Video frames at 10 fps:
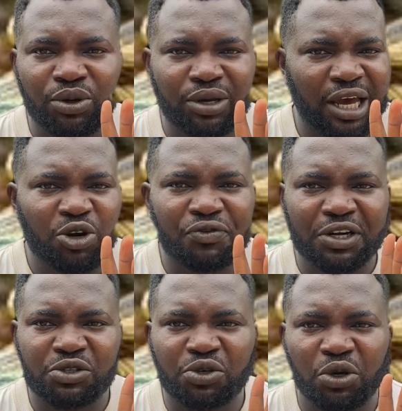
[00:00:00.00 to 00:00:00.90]
Head
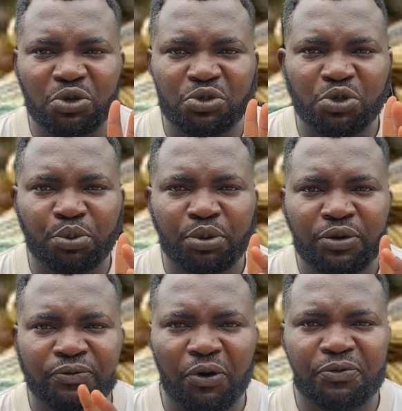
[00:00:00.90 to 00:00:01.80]
over to your YouTube
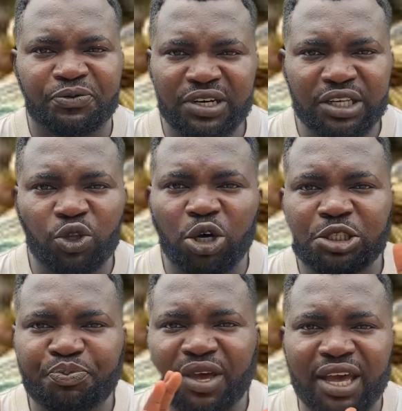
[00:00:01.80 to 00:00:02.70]
for free.
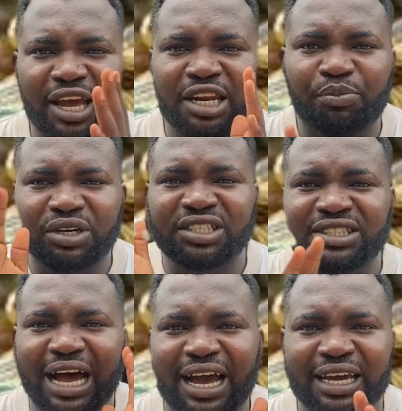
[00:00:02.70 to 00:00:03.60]
Don't pay anybody
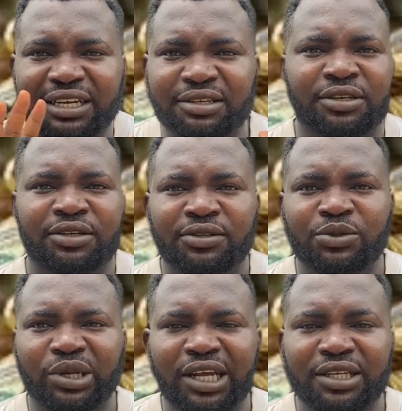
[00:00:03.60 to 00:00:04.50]
dime
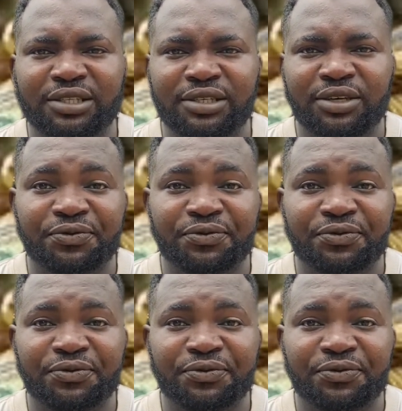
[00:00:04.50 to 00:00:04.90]
to learn it.